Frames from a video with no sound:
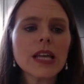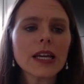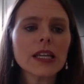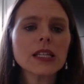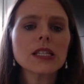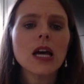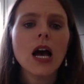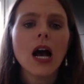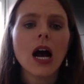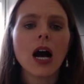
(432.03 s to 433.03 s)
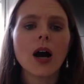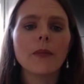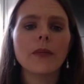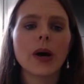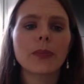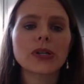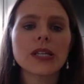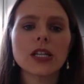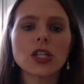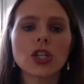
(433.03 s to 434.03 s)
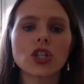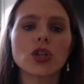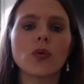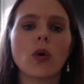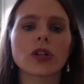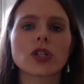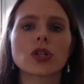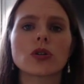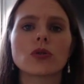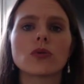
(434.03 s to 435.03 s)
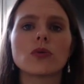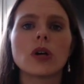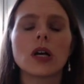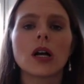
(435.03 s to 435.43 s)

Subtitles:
second percentage you want to